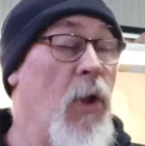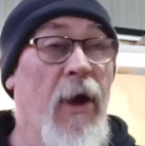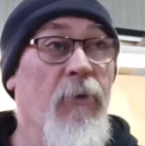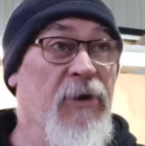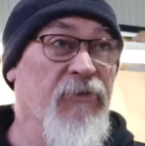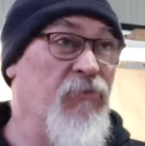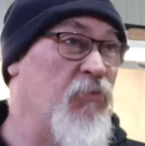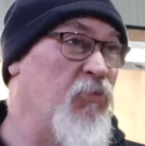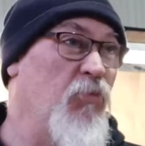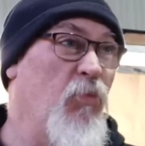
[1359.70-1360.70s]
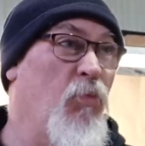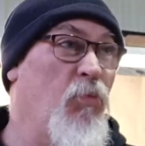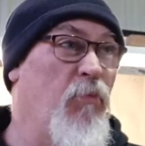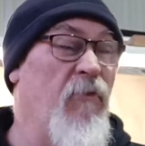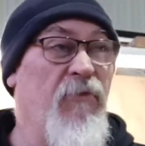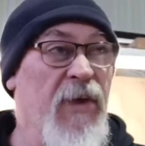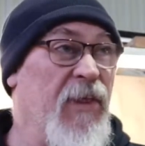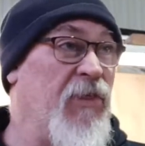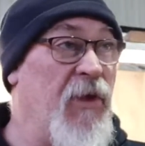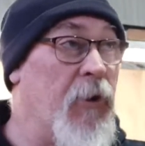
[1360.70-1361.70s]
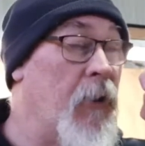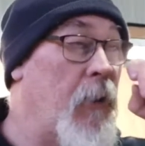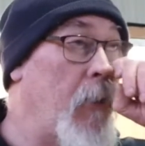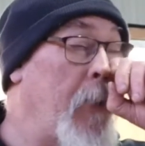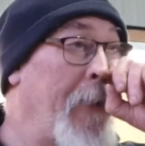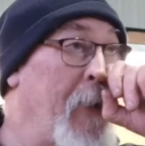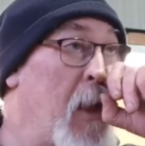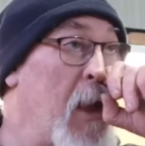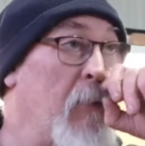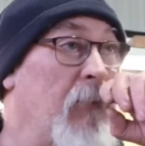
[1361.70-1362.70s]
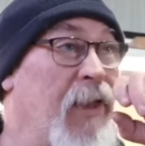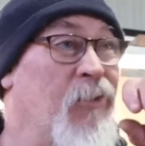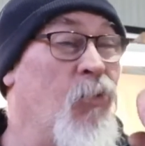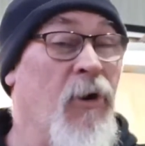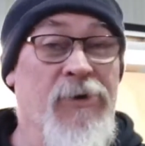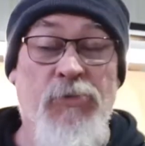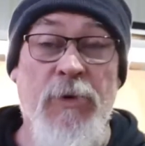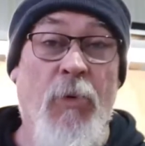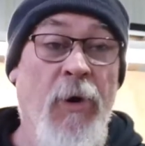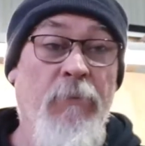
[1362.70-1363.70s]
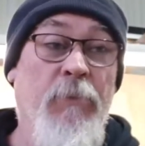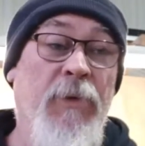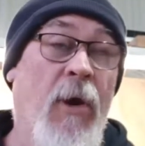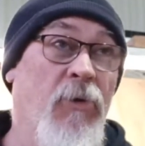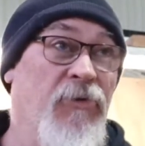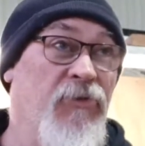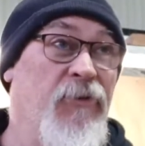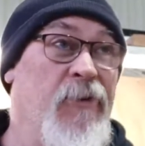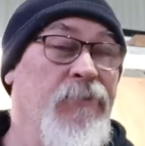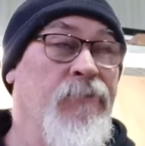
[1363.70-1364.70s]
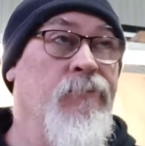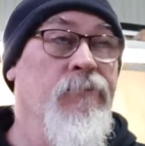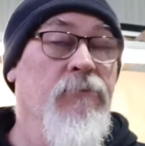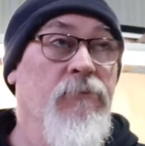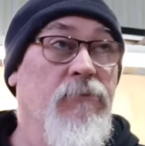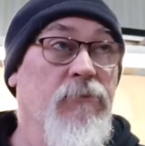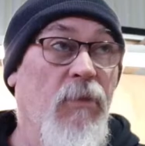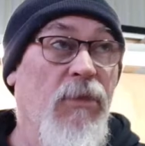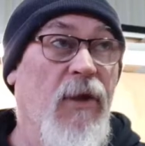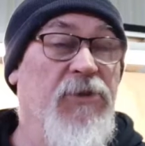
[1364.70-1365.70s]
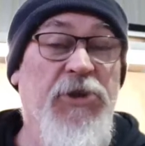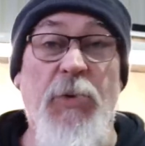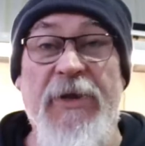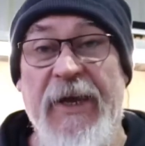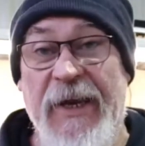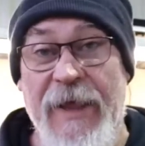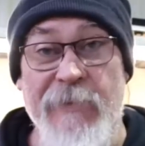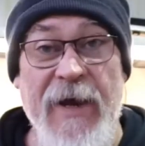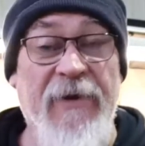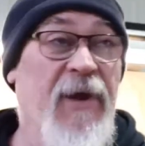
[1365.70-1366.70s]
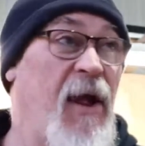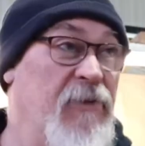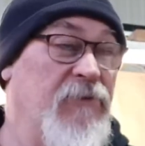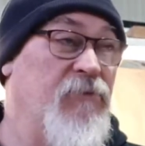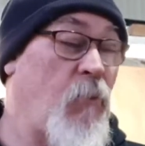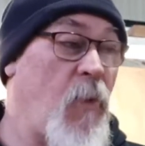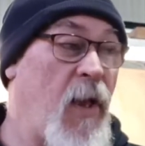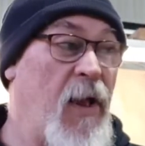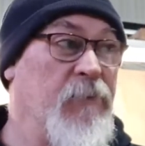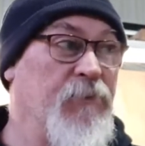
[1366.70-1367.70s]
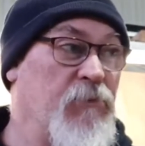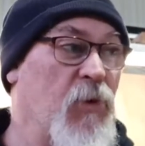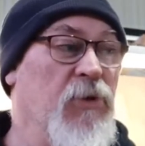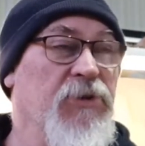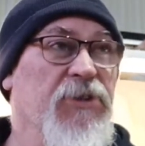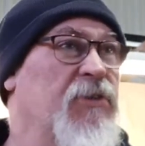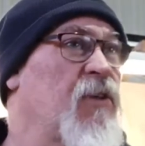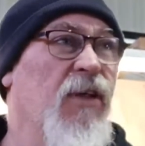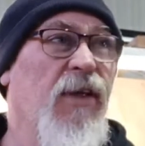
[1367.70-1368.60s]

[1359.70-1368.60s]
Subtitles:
how he's fared there. Otherwise we might go into sweating and laminating. It's